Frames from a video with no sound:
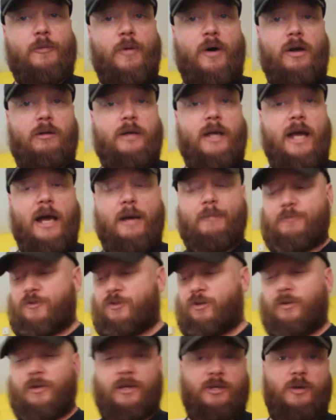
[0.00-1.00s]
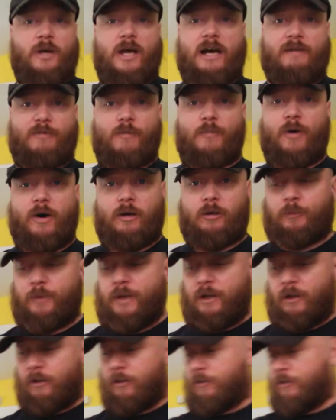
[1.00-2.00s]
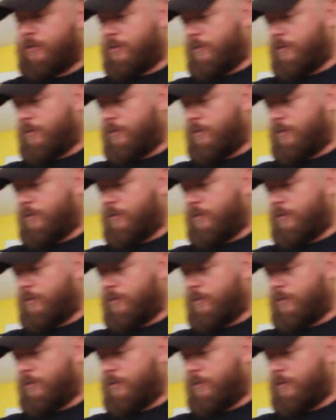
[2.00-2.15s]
bottle cap. So then you have a bottle of beer.